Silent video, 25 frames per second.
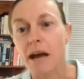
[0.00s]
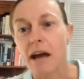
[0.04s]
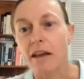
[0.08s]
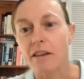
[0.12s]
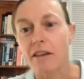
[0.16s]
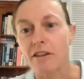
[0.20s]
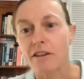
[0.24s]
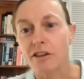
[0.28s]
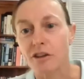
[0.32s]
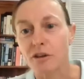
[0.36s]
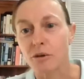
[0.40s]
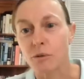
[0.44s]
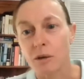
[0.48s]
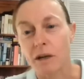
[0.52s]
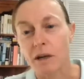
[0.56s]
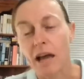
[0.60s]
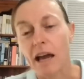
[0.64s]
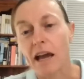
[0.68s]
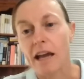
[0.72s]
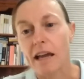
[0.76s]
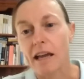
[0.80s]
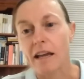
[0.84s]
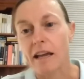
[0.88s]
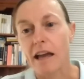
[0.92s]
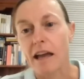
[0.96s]
about the
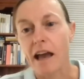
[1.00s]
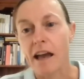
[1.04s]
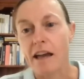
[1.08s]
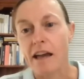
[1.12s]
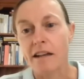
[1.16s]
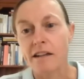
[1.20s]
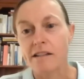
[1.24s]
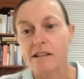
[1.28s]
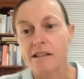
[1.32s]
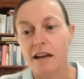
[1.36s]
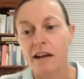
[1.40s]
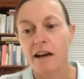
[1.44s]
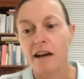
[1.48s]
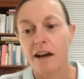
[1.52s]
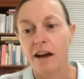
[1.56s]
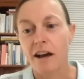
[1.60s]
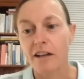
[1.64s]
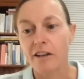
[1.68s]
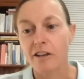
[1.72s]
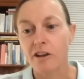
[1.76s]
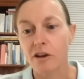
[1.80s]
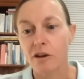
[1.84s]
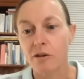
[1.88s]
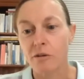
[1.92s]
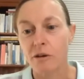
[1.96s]
Q&A, and I
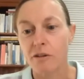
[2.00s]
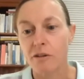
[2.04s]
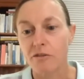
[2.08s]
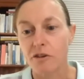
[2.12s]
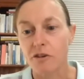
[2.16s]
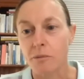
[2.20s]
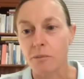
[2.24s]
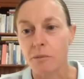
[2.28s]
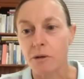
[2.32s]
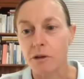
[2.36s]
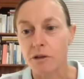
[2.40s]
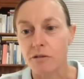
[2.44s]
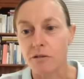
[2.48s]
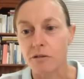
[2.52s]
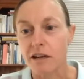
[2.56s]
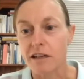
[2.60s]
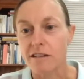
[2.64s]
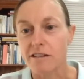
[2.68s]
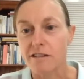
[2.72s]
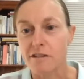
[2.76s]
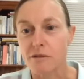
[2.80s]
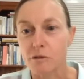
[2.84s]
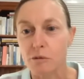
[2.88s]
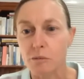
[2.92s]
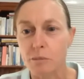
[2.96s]
know I've got
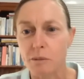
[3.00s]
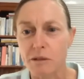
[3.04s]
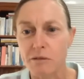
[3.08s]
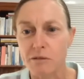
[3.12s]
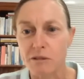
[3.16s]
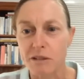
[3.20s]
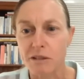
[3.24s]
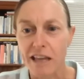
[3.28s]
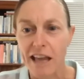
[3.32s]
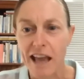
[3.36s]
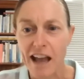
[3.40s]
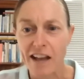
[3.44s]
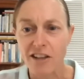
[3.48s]
moderators that will be really